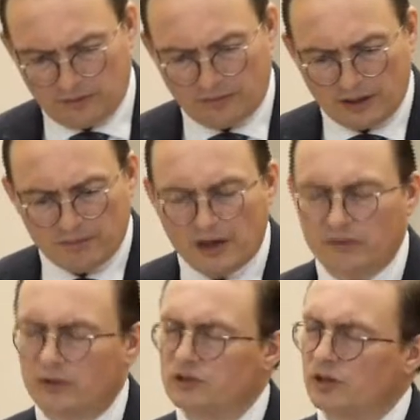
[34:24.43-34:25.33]
he may
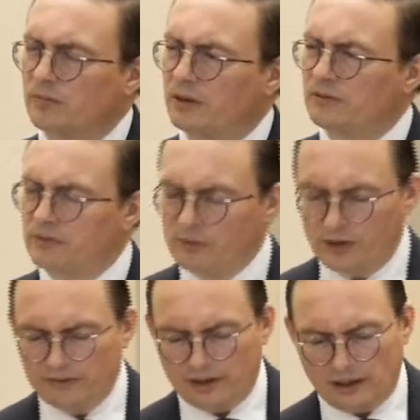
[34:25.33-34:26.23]
have originally been from
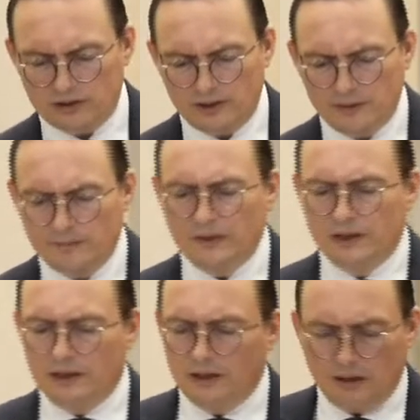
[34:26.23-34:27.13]
Greenville, actually, but
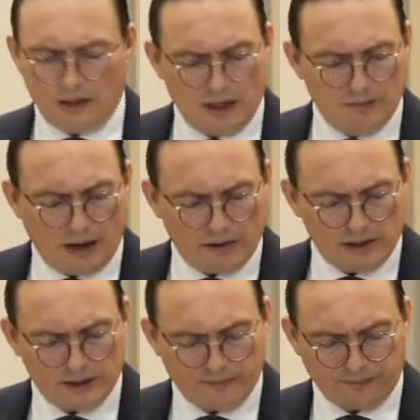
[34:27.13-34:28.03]
he
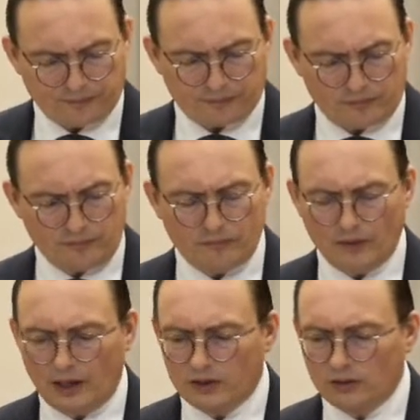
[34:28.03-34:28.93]
married
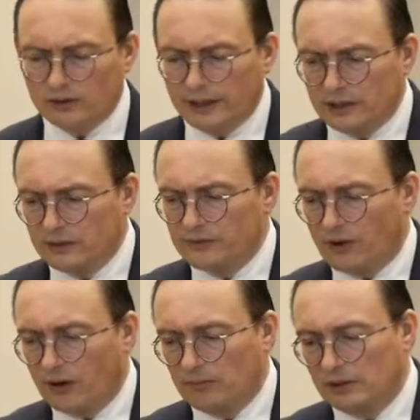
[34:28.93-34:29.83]
a young lady
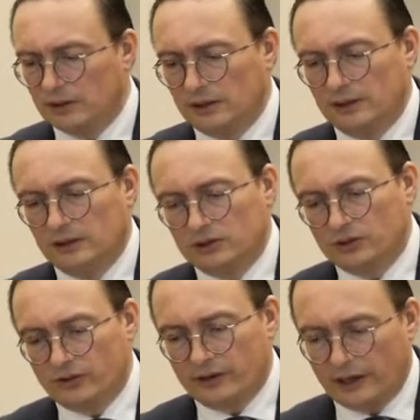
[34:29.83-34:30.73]
from
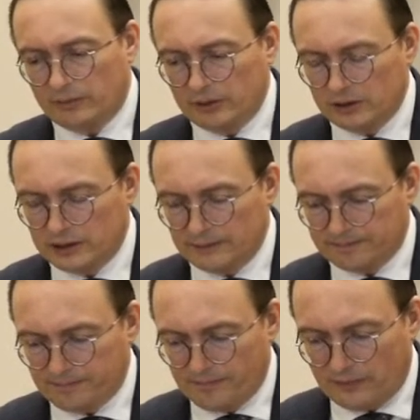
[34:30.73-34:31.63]
southern Alberta.
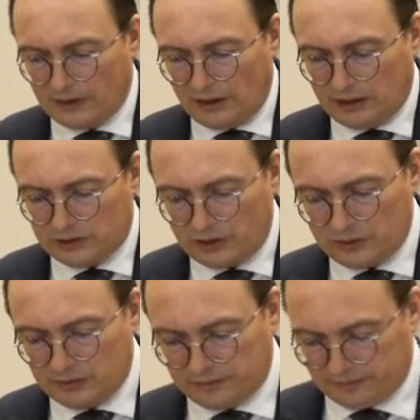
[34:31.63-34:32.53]
And
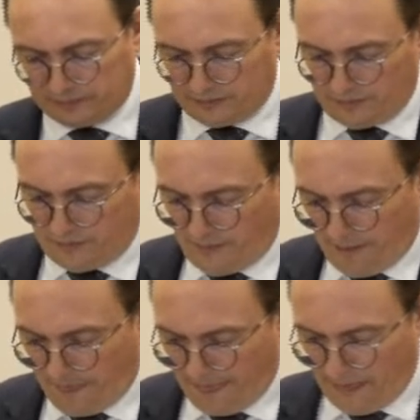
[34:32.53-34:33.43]
so
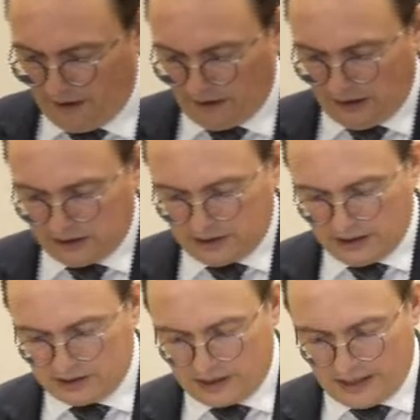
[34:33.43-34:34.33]
that's
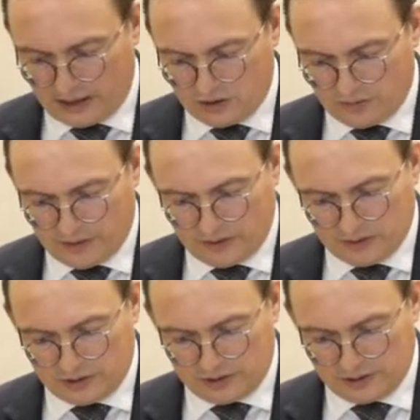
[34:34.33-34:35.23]
his connection with
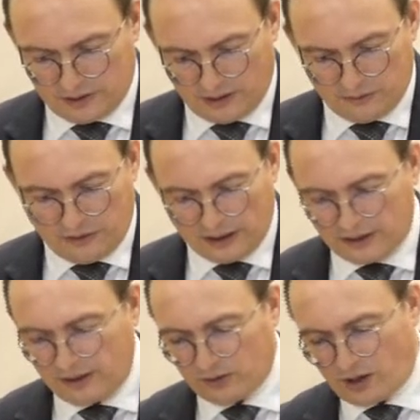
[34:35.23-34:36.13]
us. And in fact,
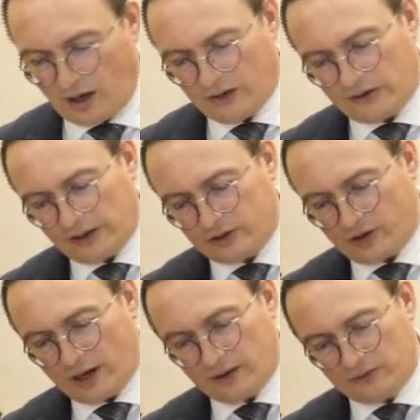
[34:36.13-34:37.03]
the little car that I
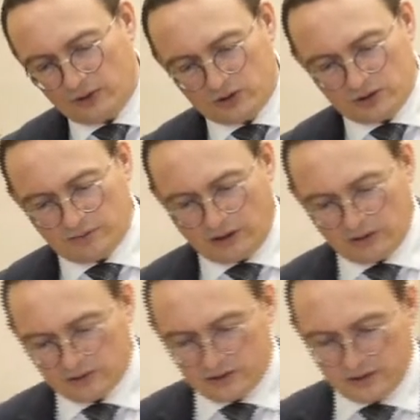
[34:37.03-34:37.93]
drive used to
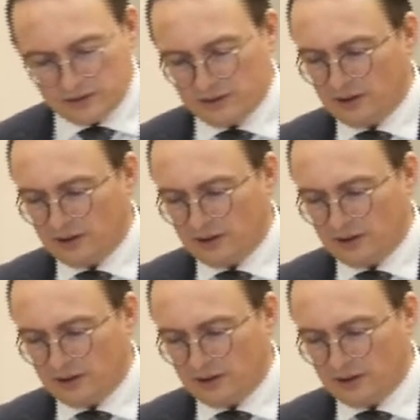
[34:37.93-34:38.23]
belong to